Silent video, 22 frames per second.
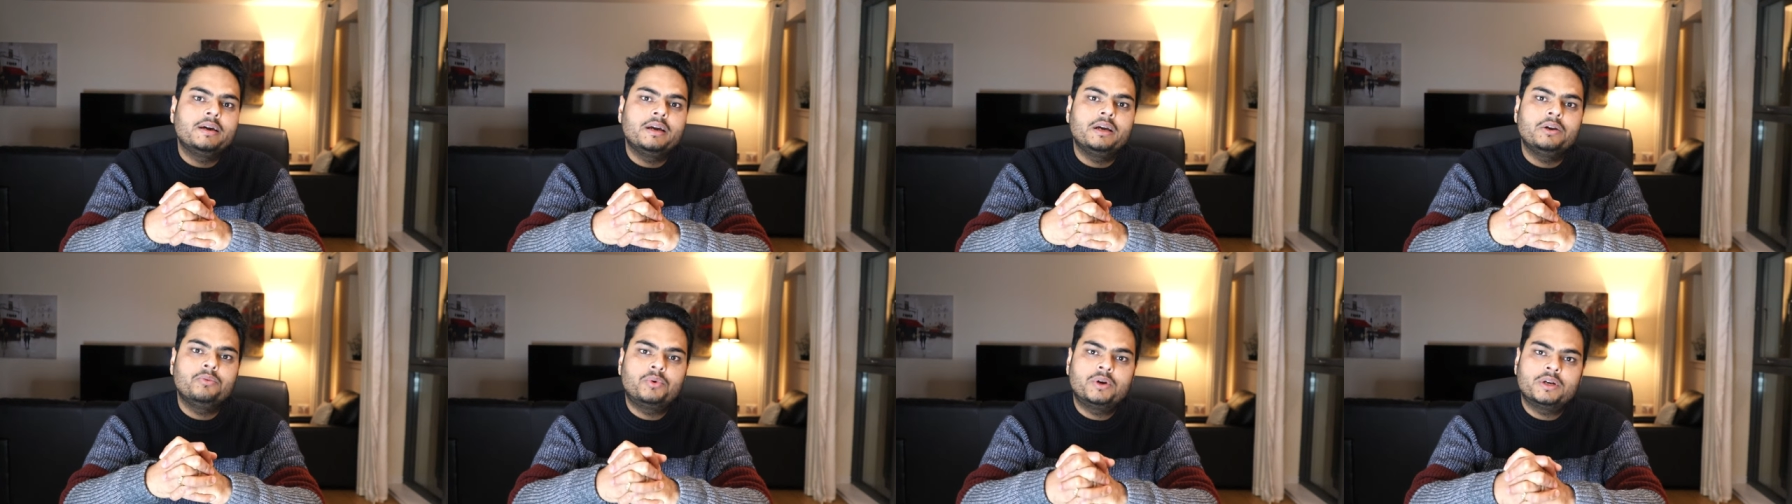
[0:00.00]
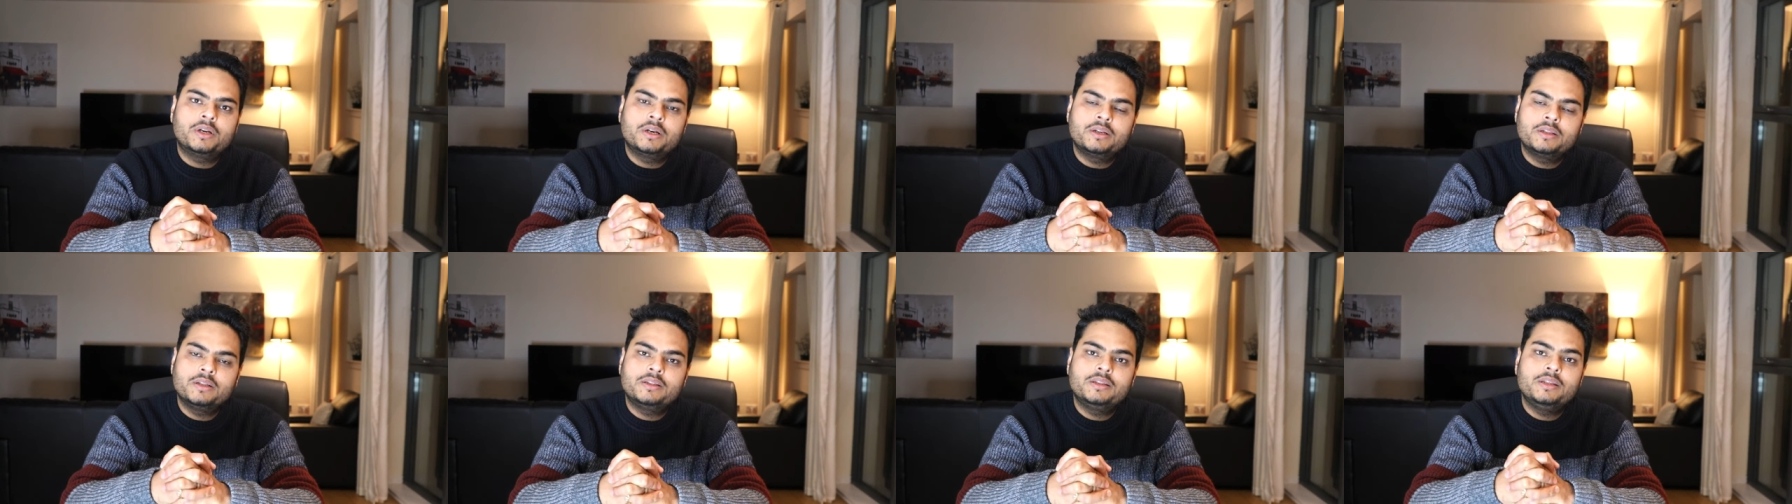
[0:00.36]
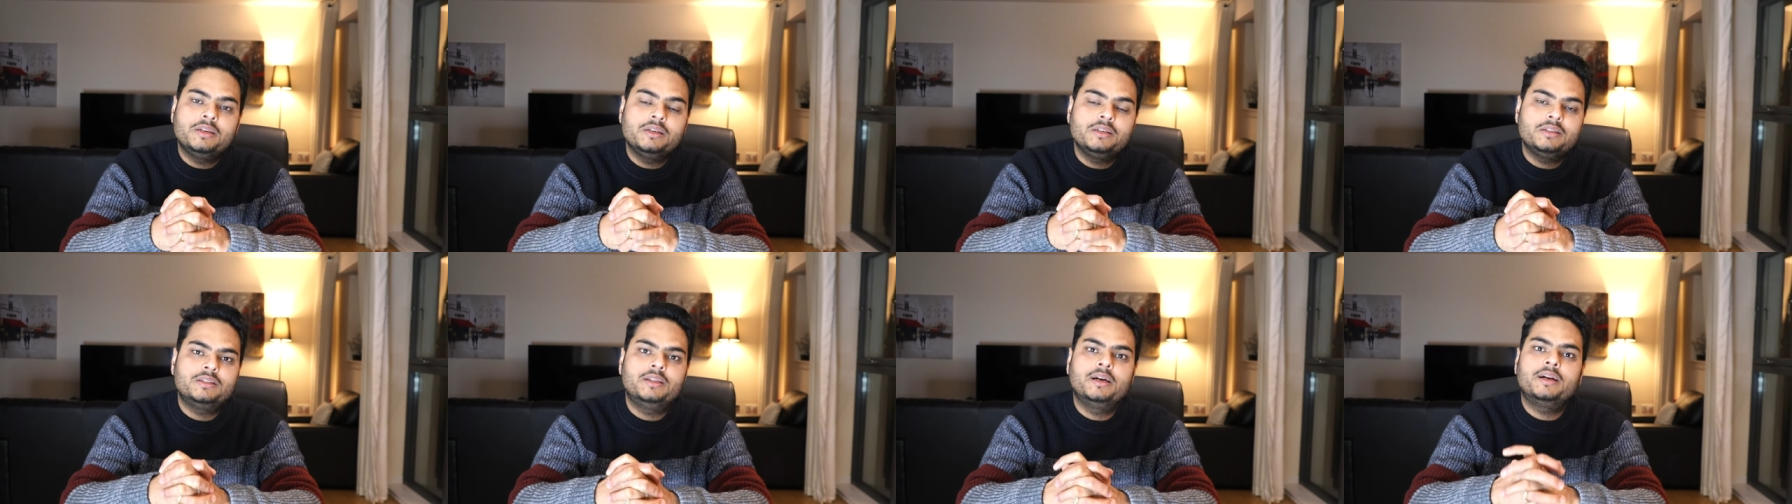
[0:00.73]
And what are the
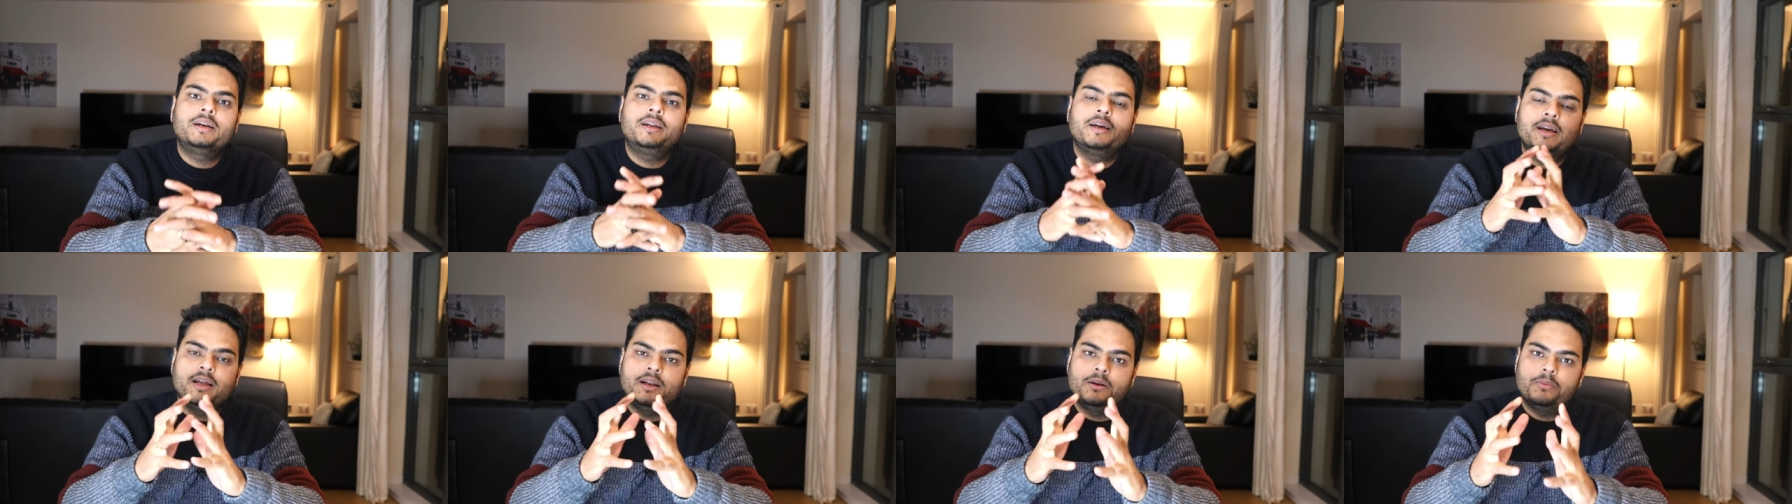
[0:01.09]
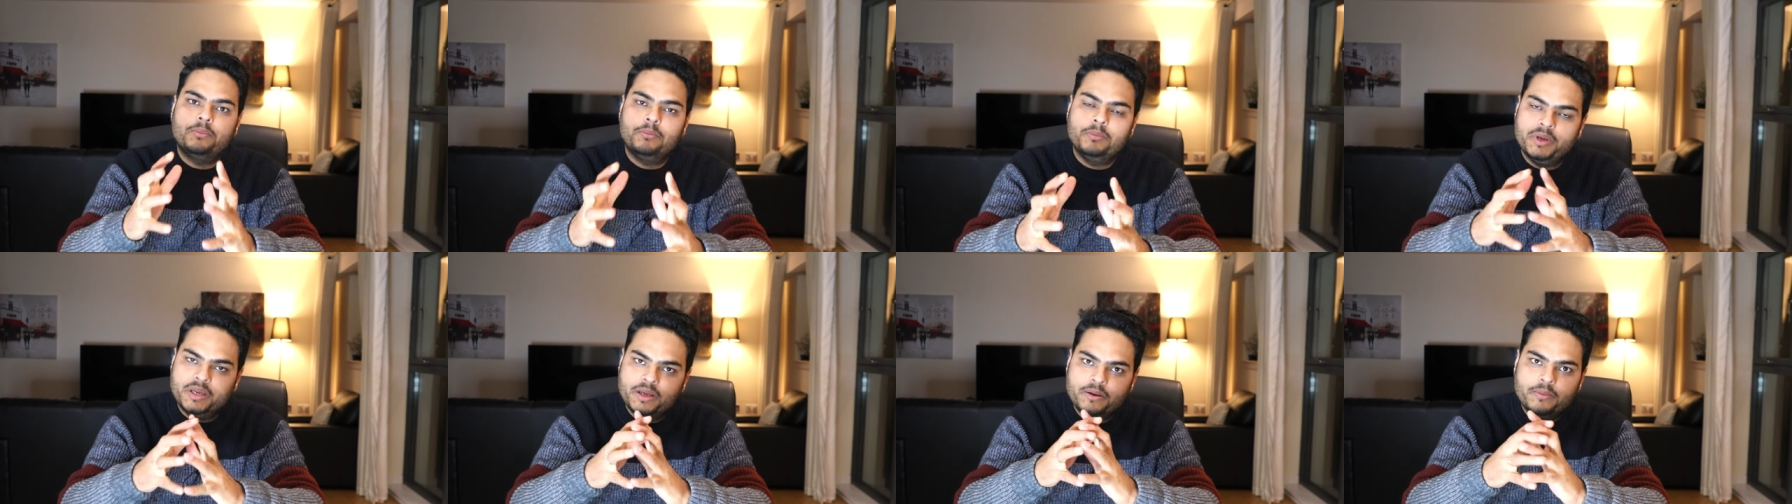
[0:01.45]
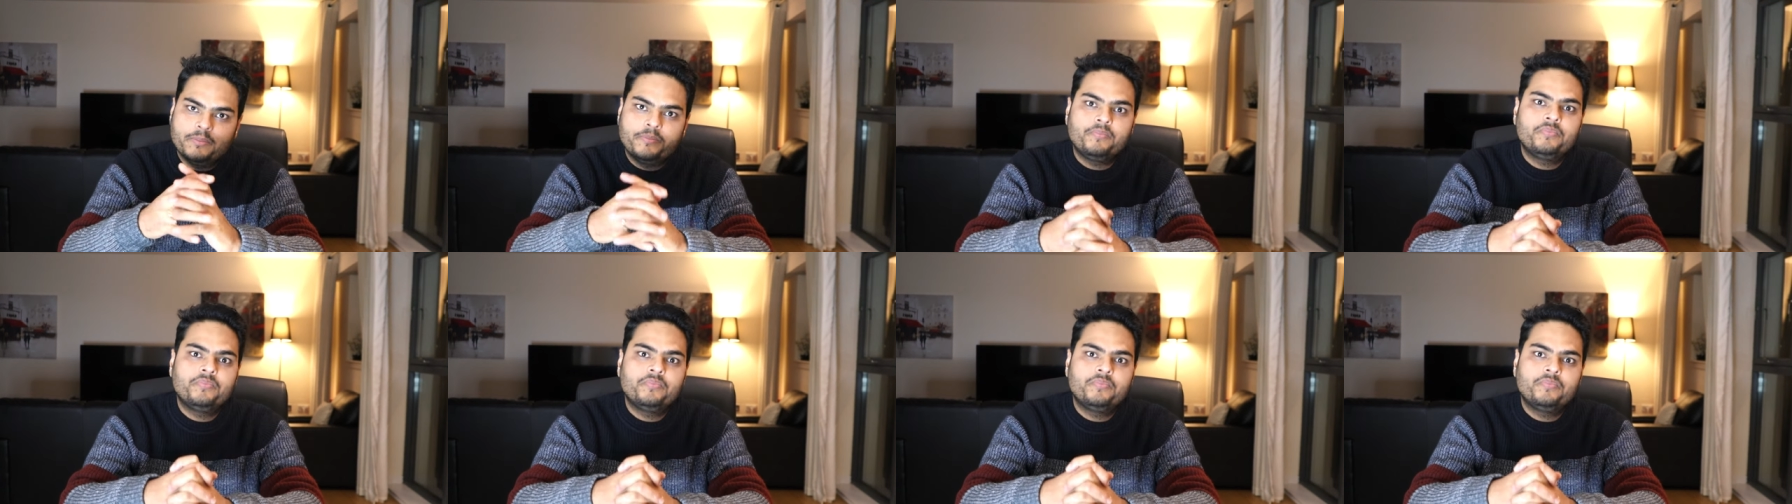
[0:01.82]
things that help me?